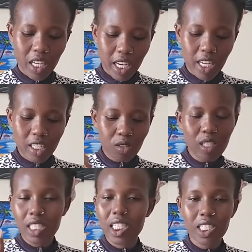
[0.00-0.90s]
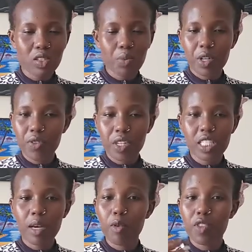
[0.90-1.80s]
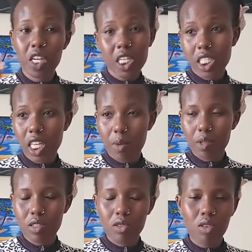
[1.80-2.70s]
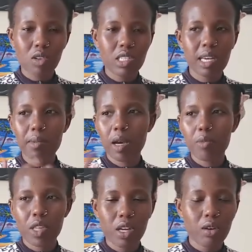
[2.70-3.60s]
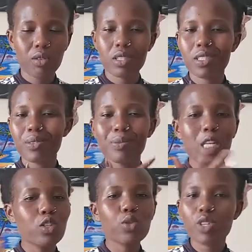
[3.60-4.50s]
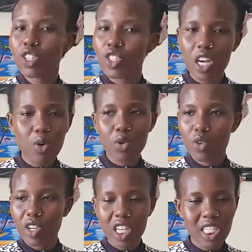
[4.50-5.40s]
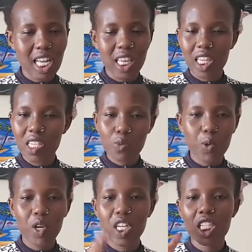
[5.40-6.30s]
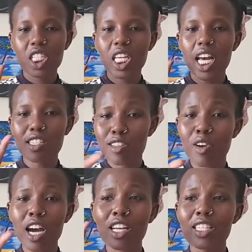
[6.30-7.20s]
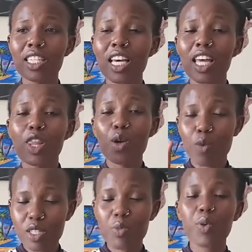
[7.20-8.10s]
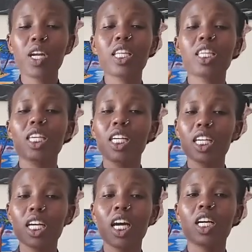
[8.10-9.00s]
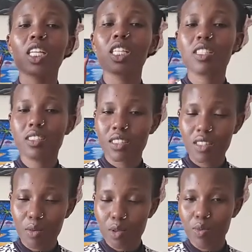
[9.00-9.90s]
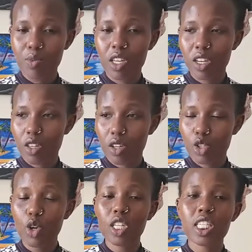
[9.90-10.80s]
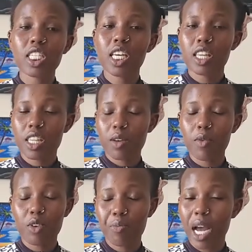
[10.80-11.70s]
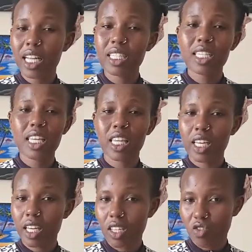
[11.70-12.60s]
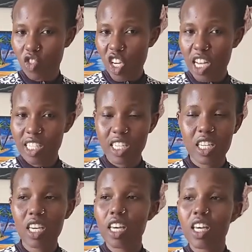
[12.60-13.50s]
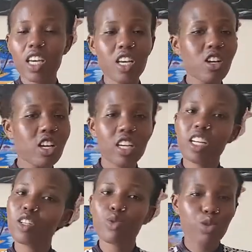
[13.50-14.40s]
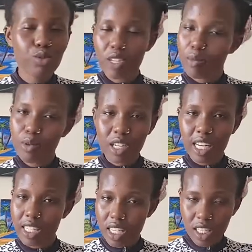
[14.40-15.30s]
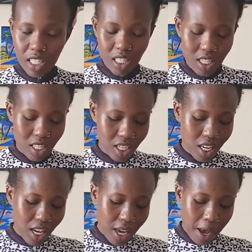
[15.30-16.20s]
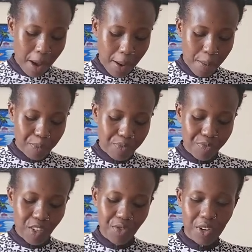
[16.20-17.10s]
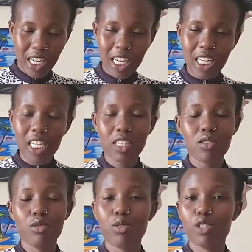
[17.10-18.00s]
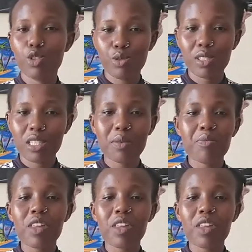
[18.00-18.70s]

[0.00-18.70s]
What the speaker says: And honestly, it's your preference. Some of the kits come with socks, some come without. To each their own, honestly, at this point. As long as the most important thing are the shorts, the or pants, and the jersey. Ingine tu ni urembo na aesthetics. Finally, let's go to the shoes.